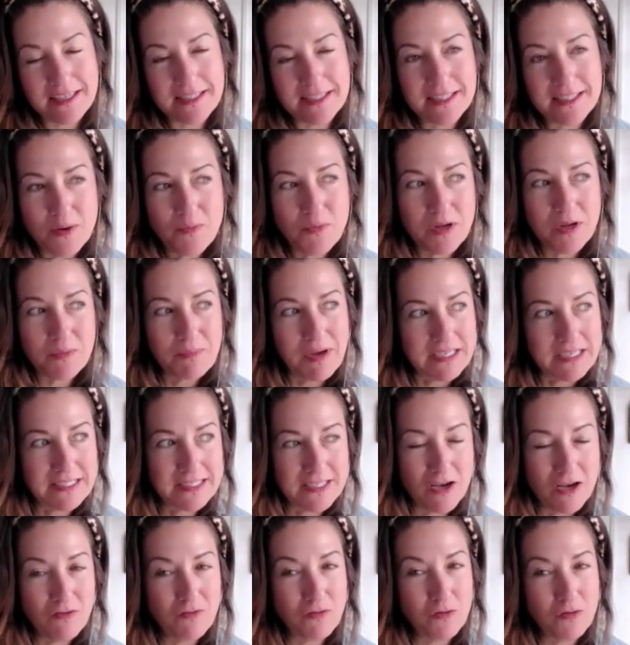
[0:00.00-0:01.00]
as someone
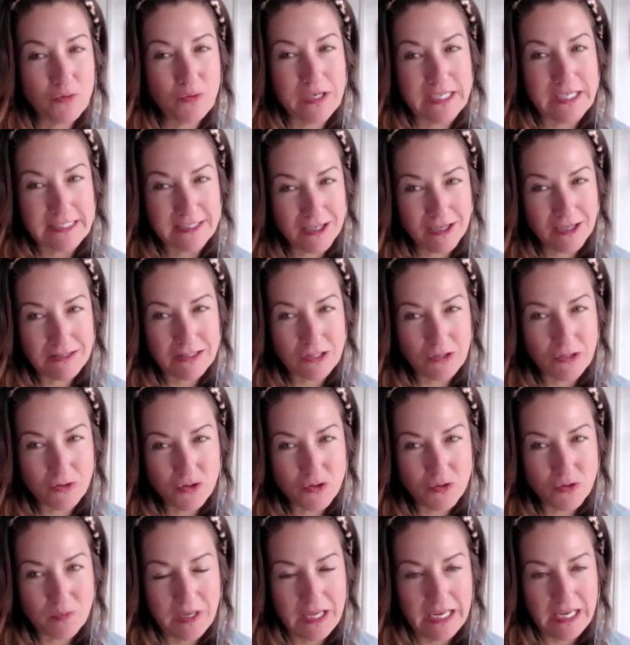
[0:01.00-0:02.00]
myself who is on
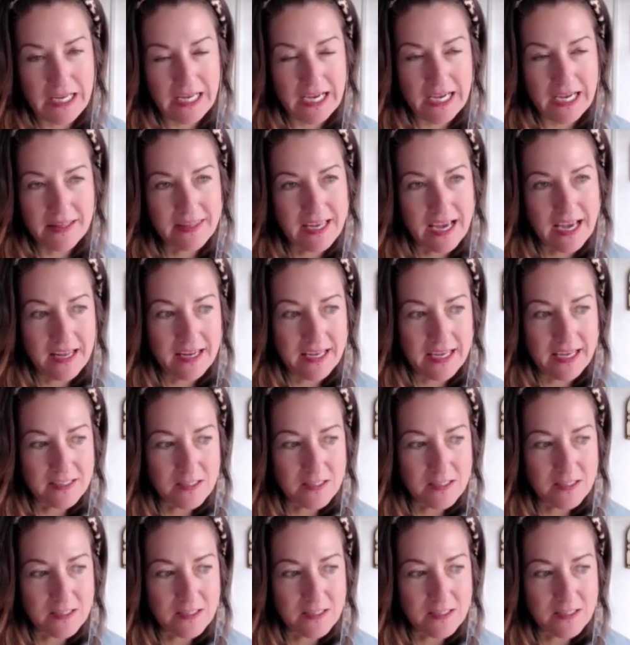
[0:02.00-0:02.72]
social media, and that